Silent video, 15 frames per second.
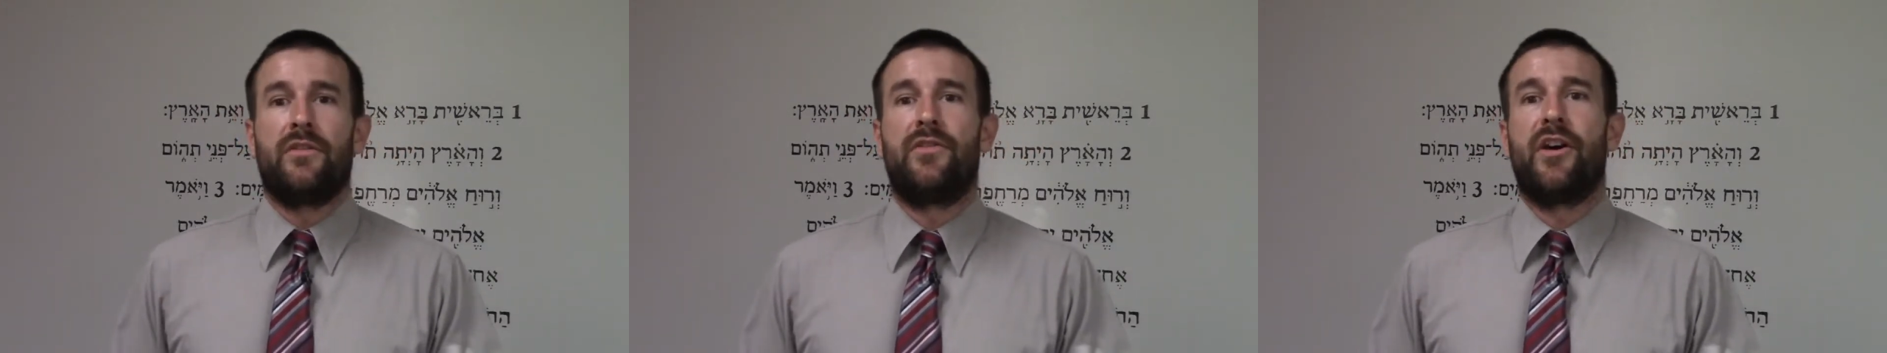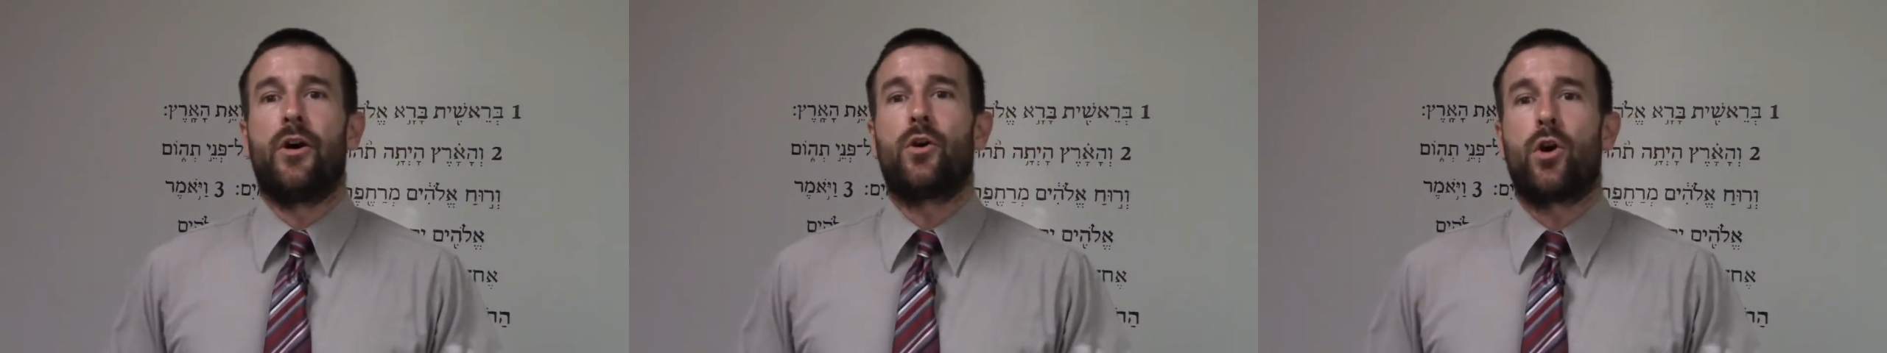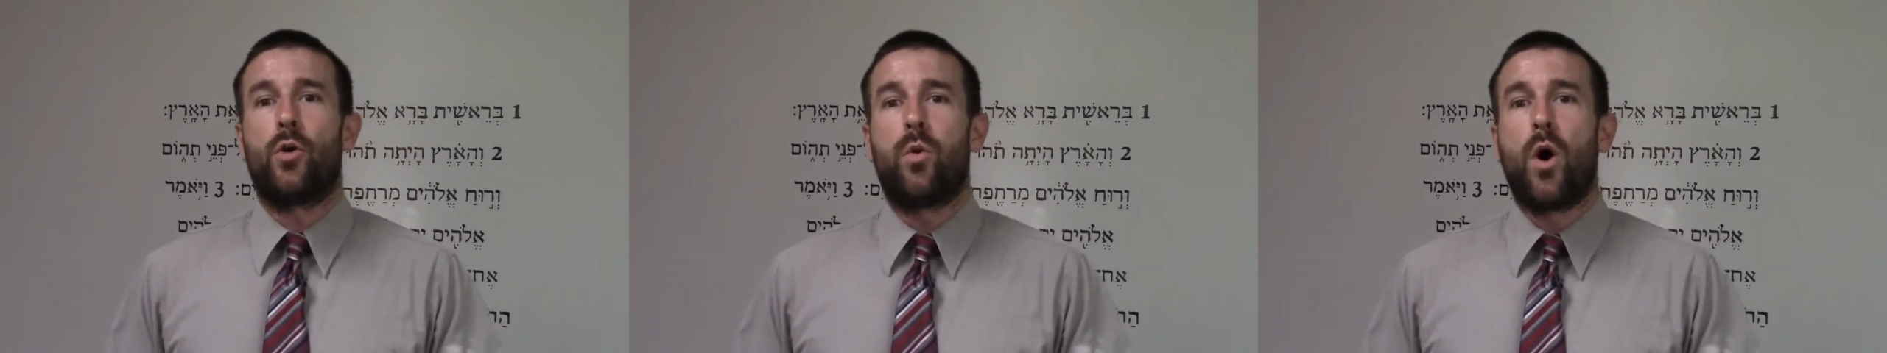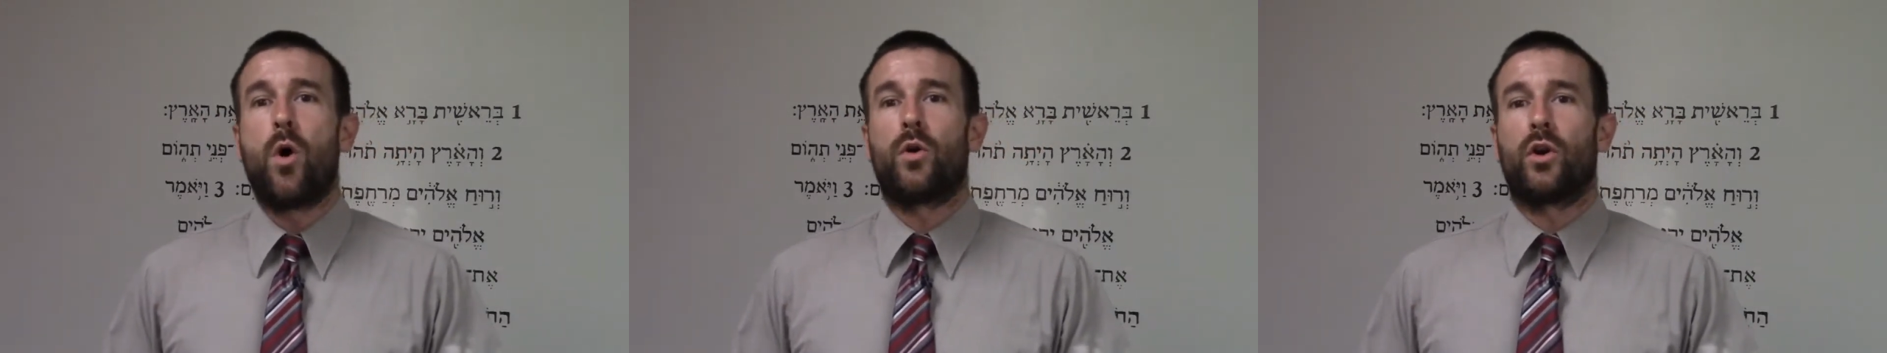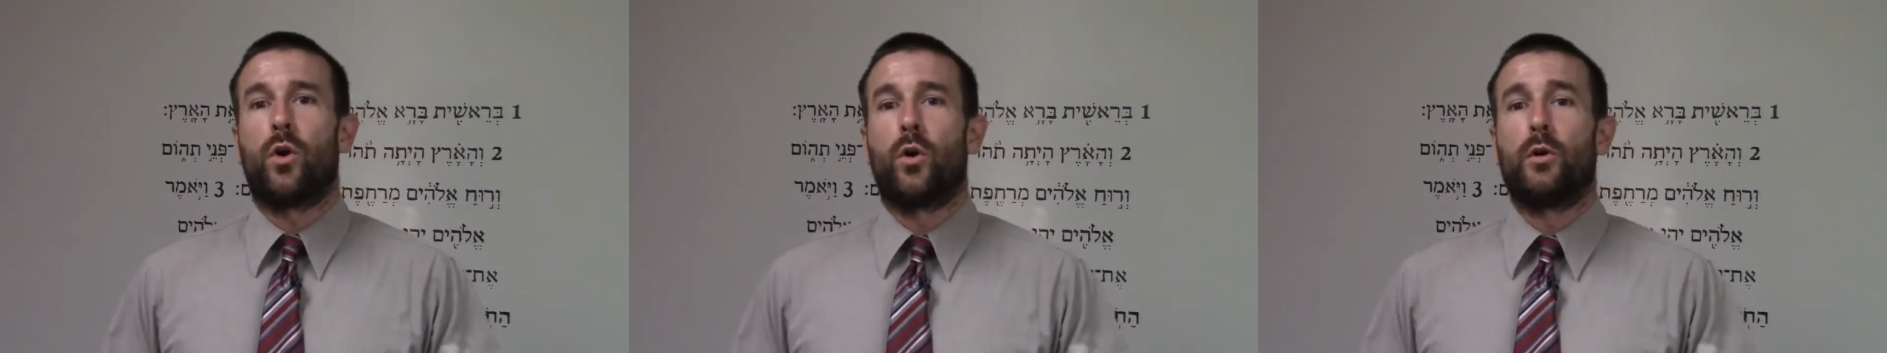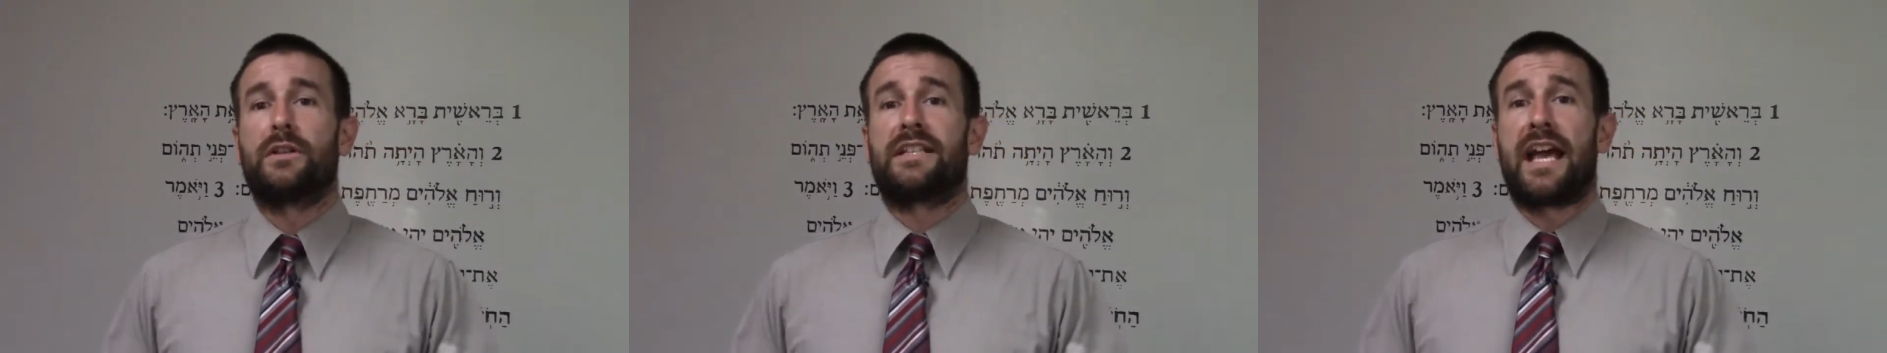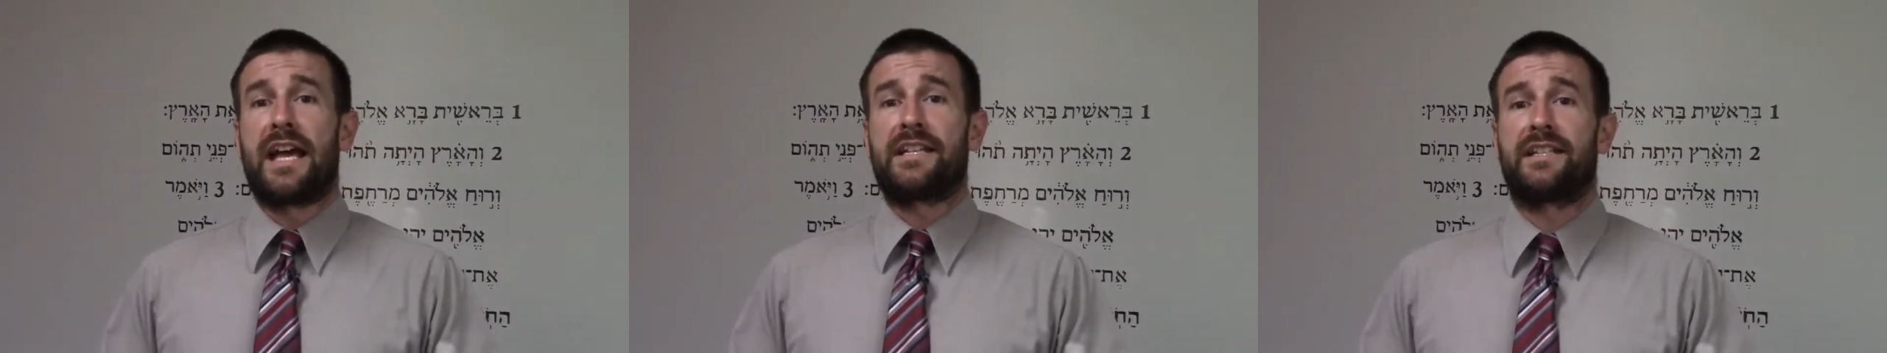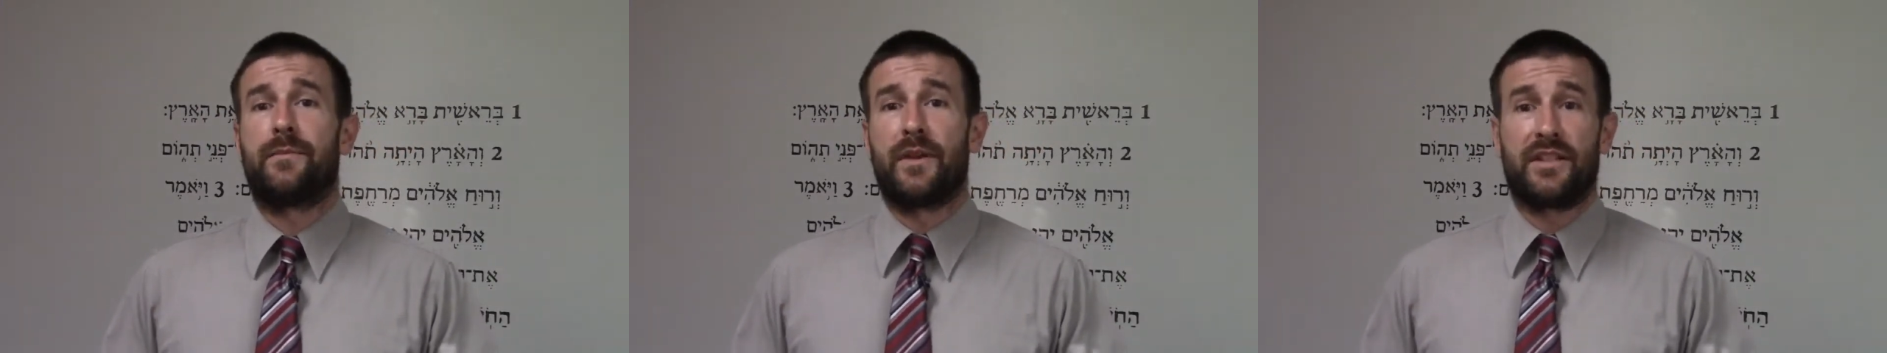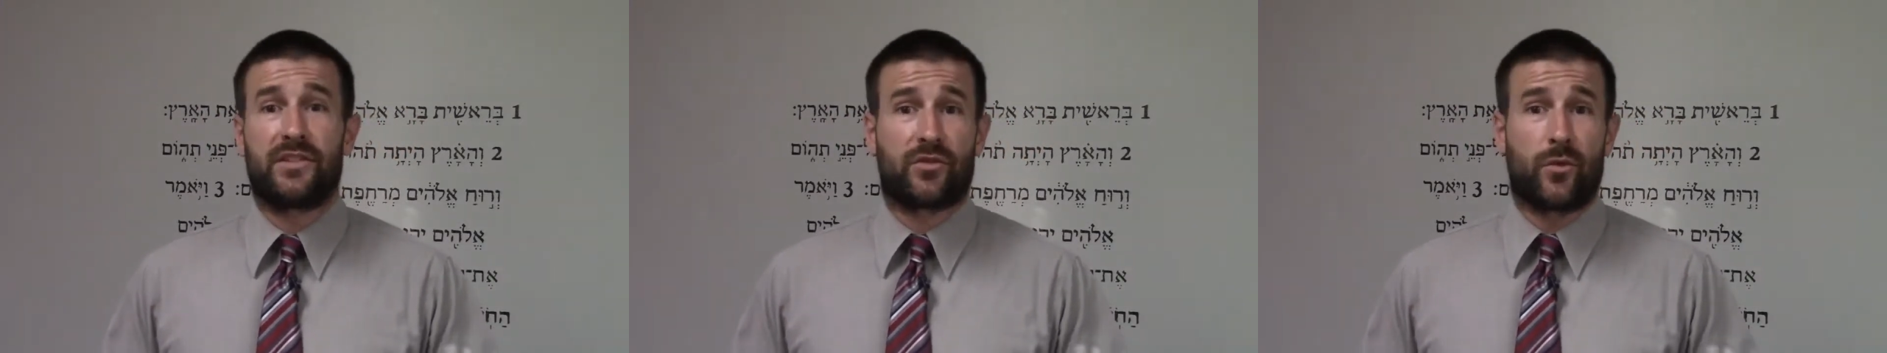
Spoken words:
they'll quote Old Testament